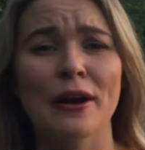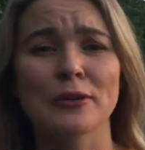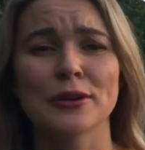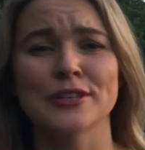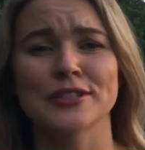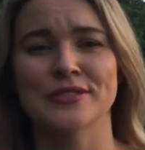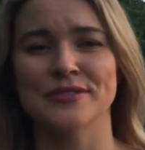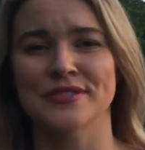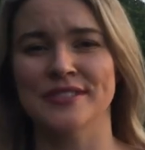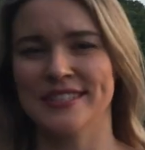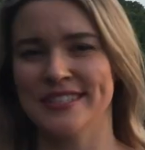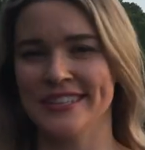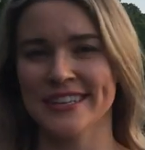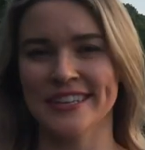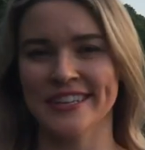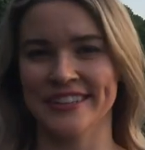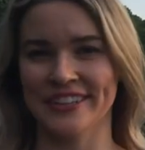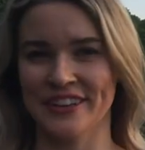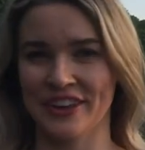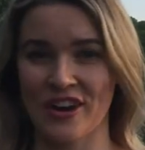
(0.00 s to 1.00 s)
towers of
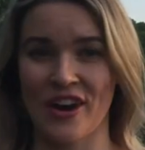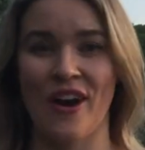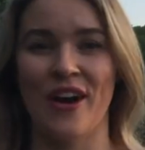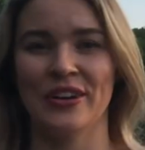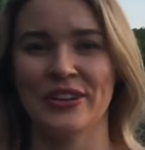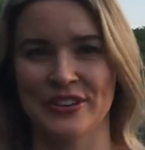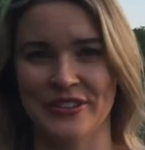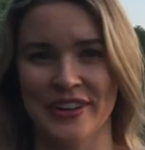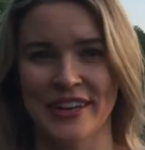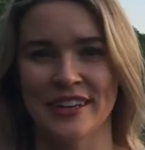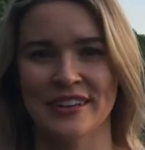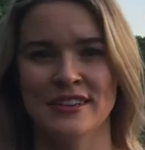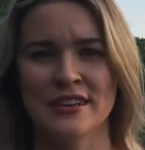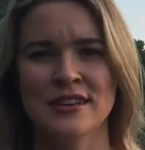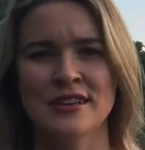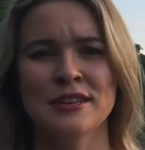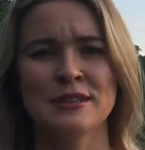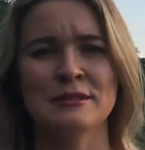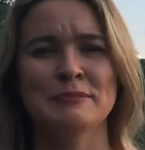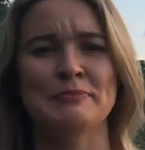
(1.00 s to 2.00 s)
steel and concrete.
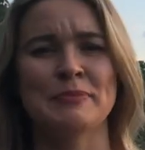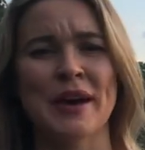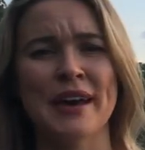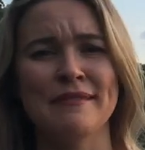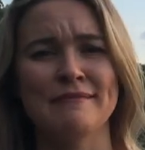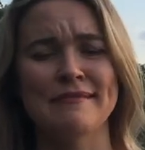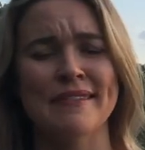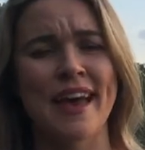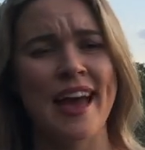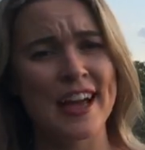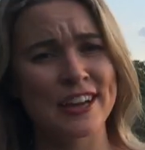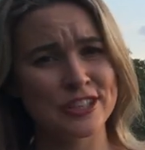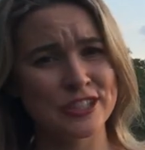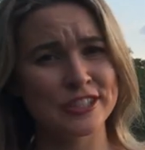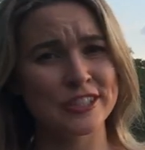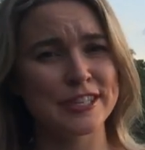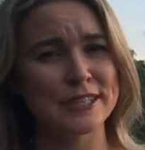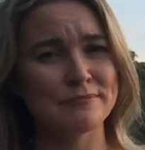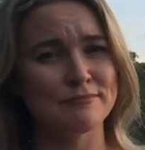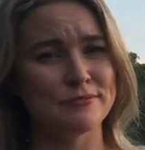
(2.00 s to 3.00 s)
But
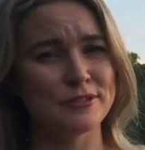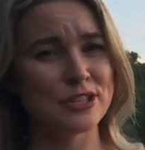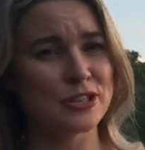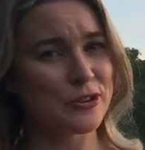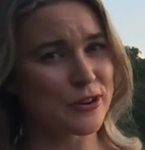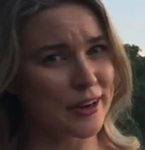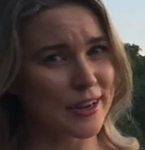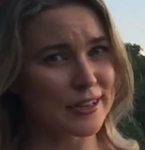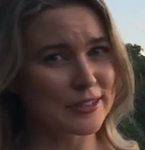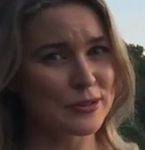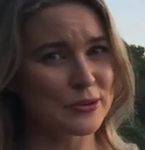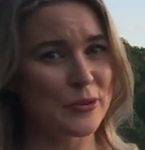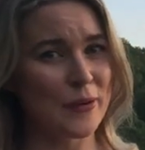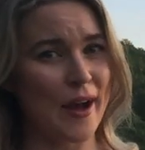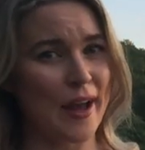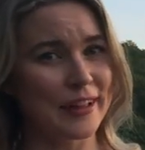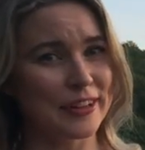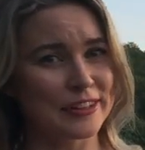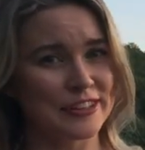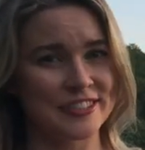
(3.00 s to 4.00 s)
actually, New York has a
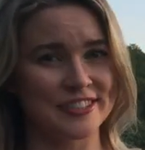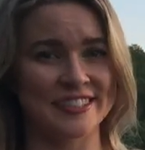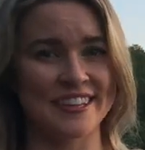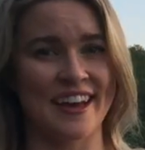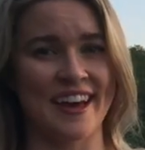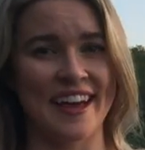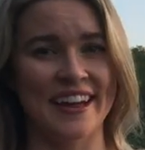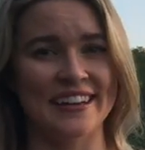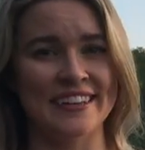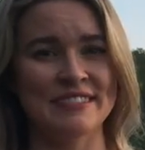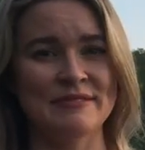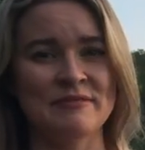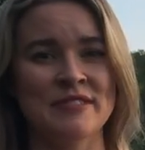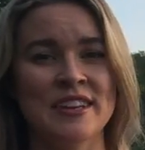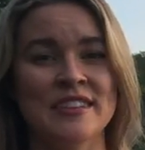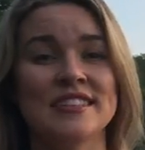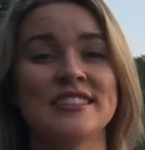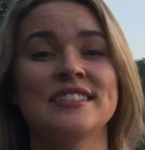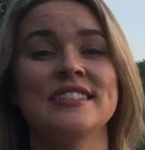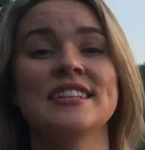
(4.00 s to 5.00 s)
wilder side.
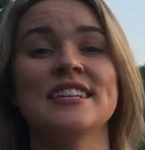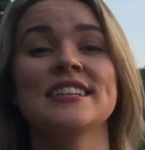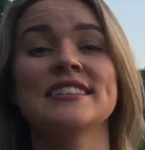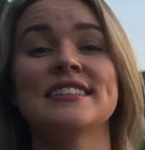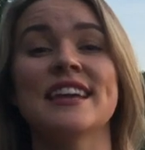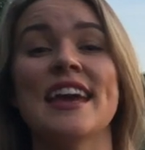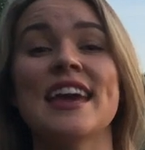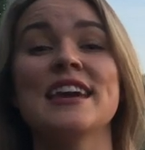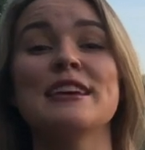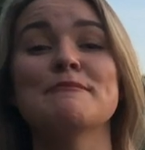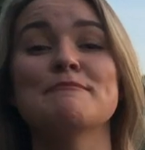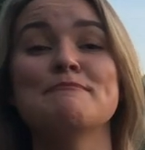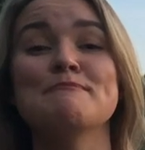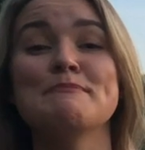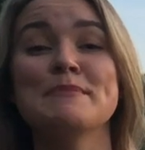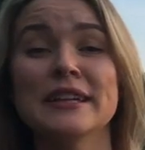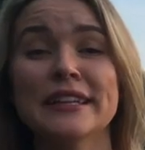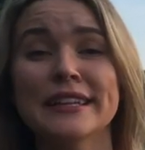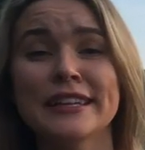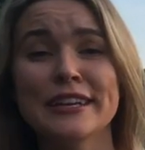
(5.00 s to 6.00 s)
The city's
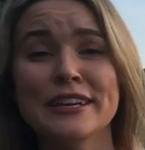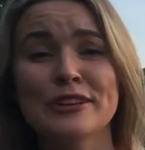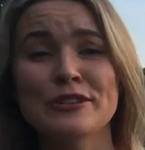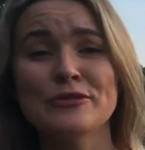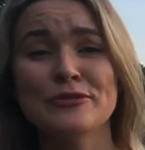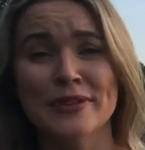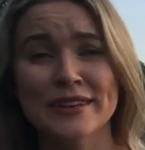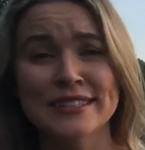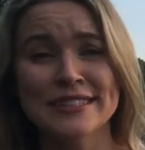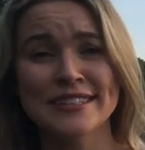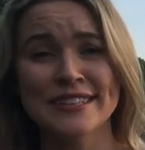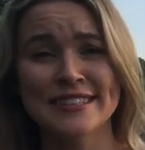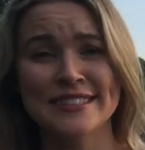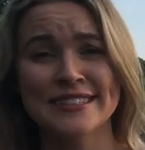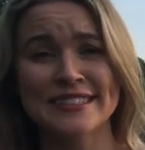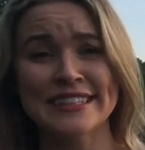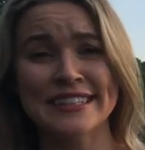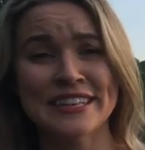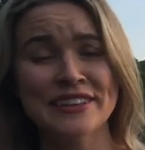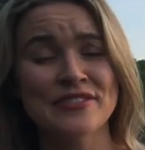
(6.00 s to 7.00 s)
8 million
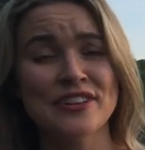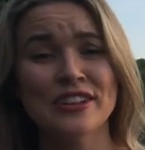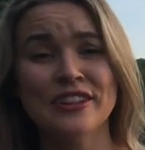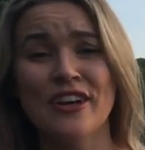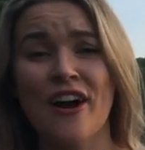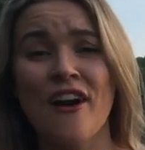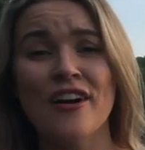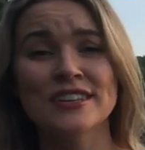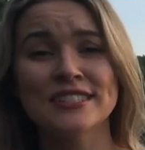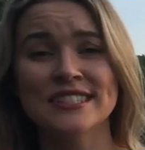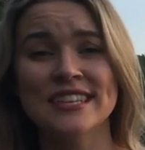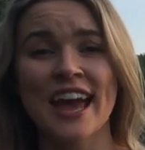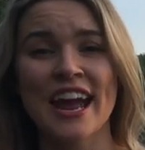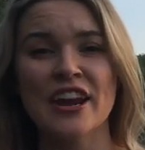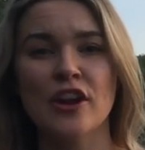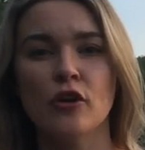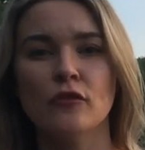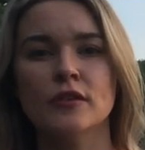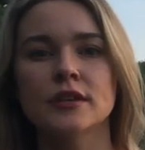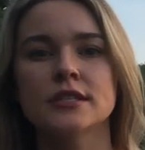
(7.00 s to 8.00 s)
residents live
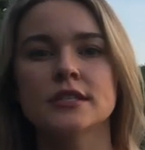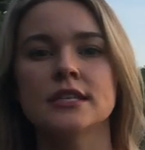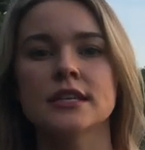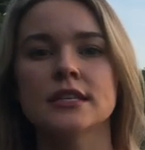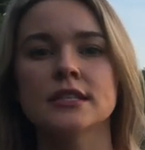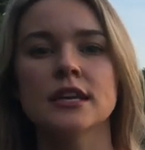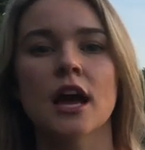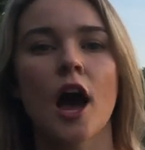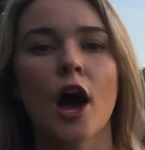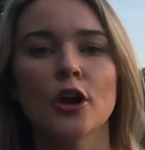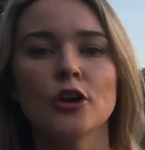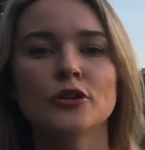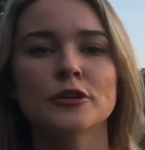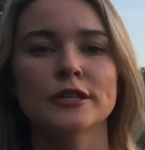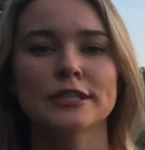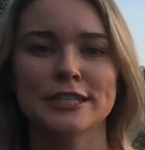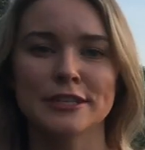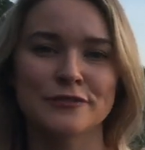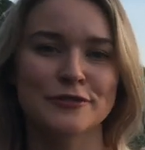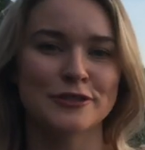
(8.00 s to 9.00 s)
alongside over
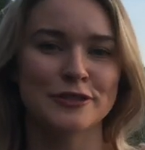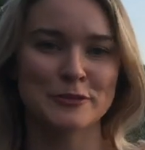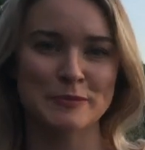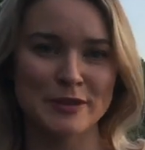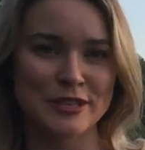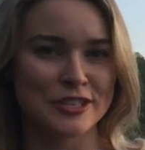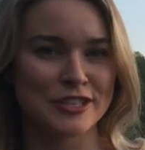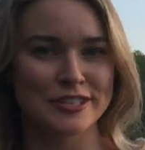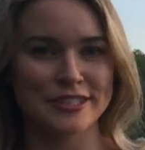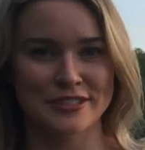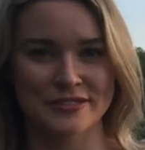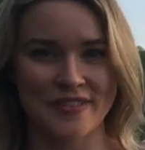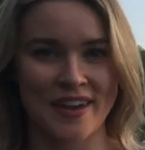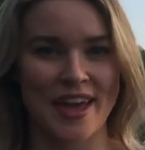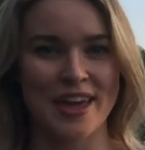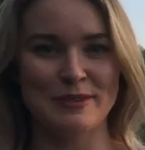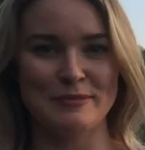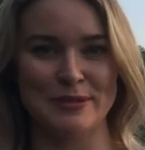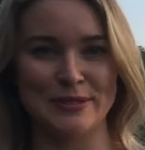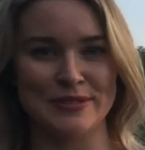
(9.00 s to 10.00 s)
600 different species
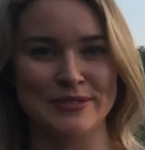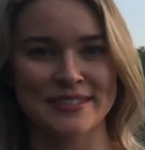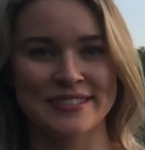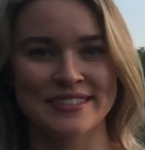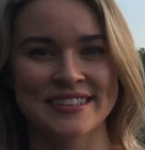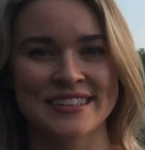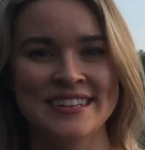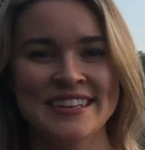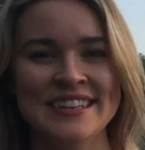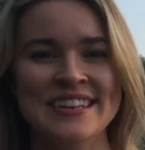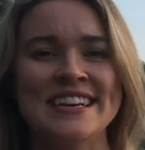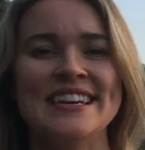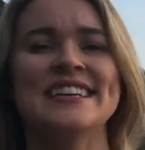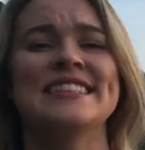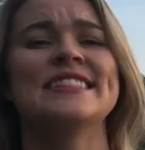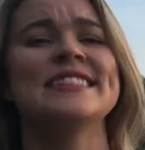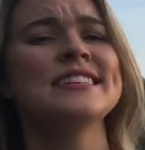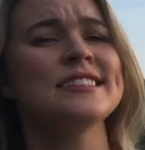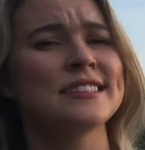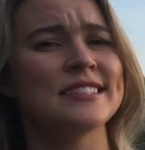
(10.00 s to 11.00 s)
of animals.
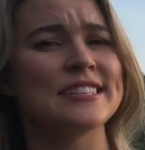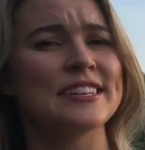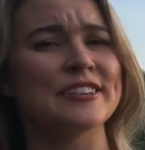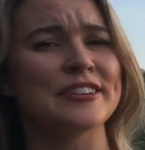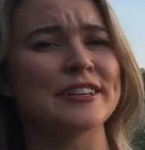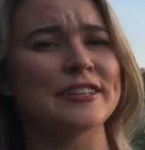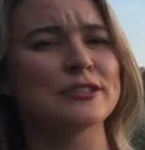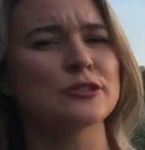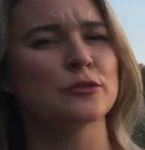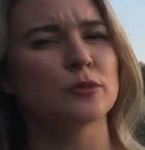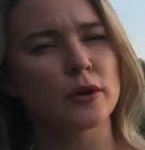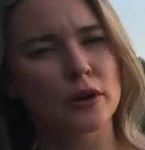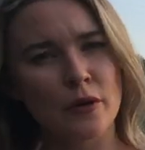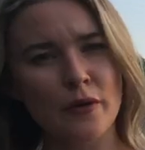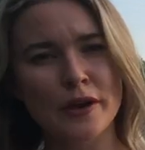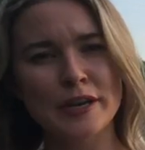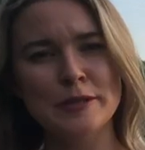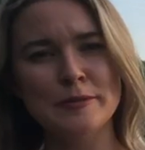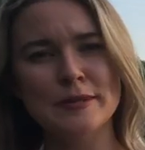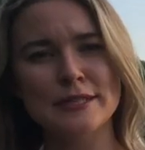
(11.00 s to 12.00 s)
In this series,
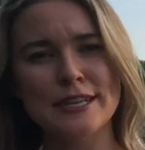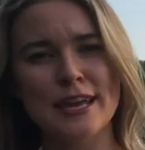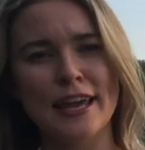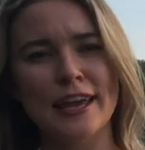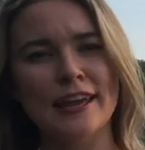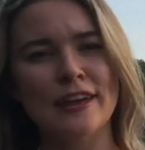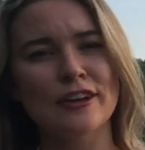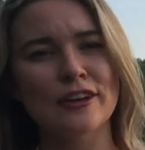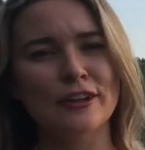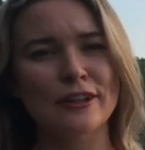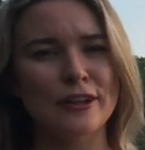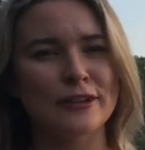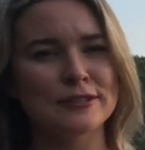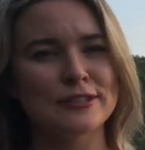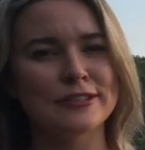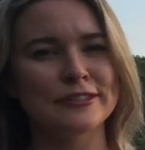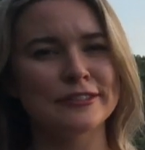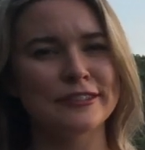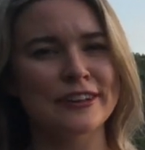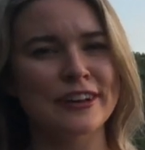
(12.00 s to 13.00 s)
we're going to be taking a
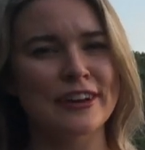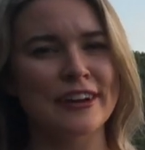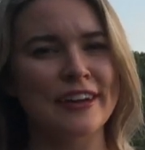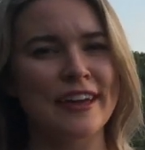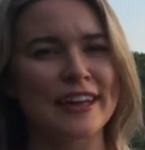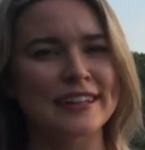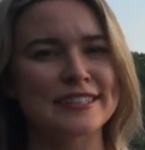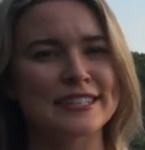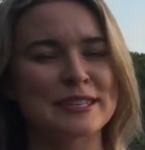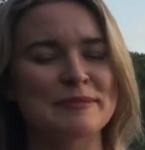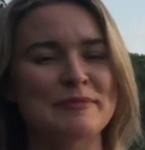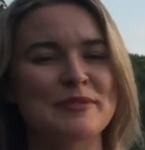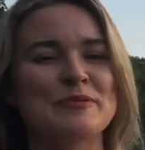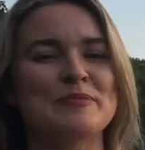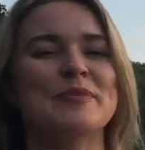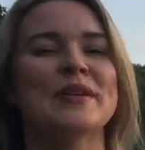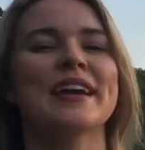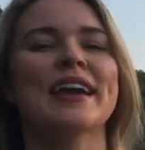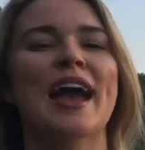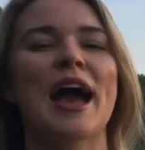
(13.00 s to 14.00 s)
closer look at some of
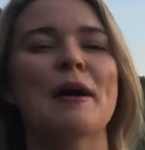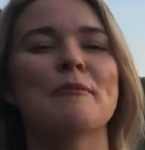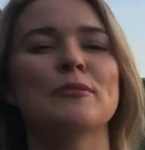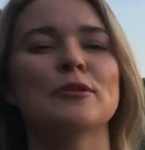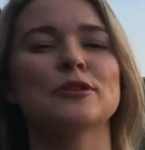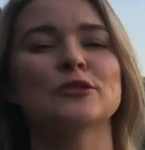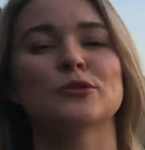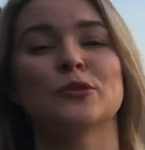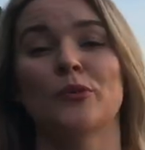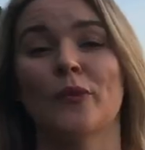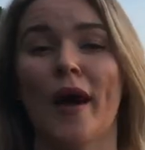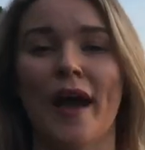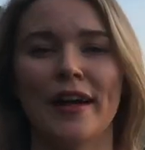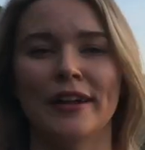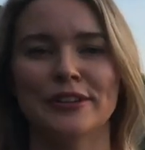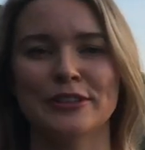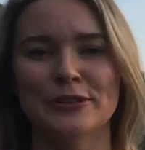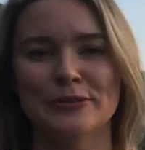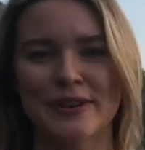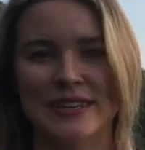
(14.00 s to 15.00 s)
the Big Apple's
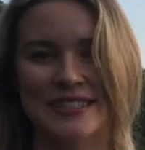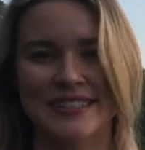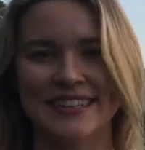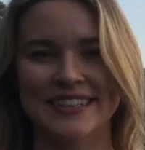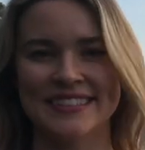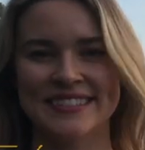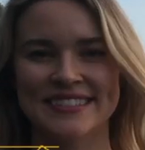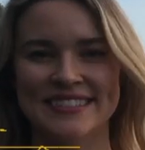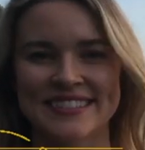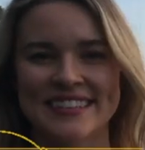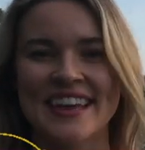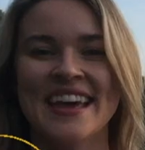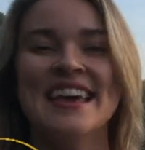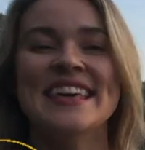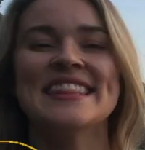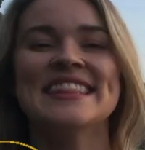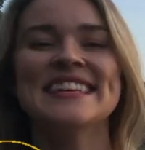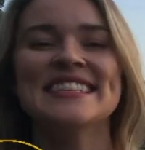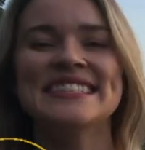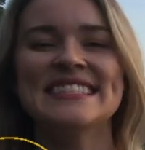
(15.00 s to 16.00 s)
wilder residents.
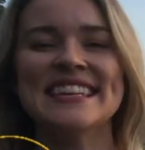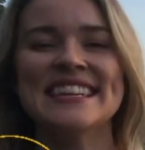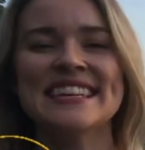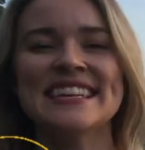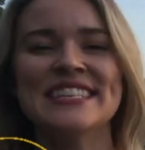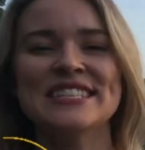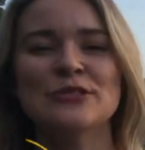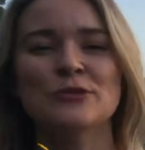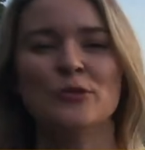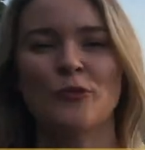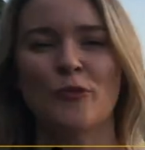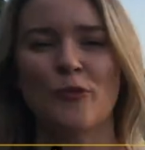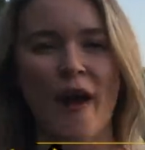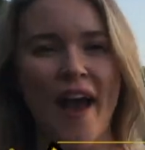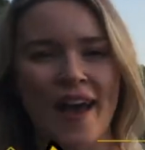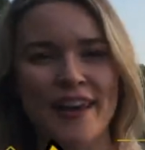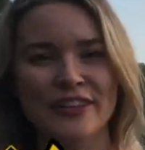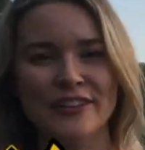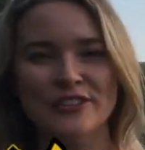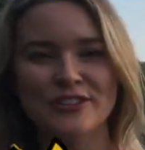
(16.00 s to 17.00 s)
This is
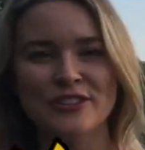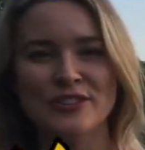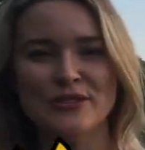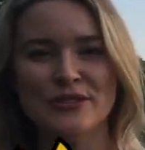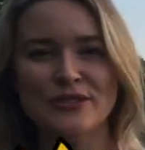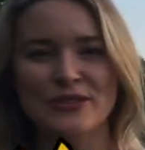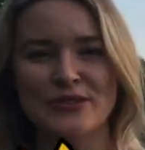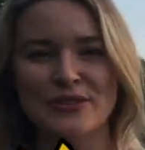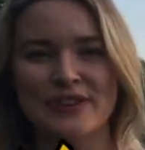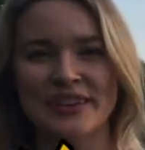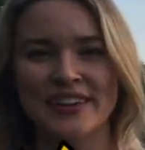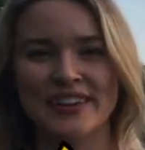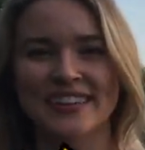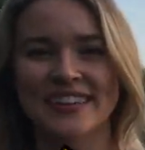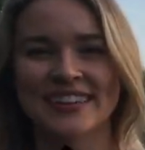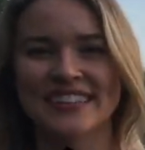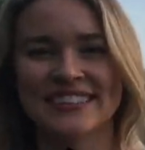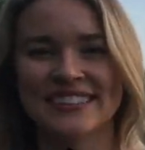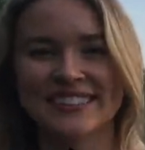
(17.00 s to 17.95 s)
Wild New York.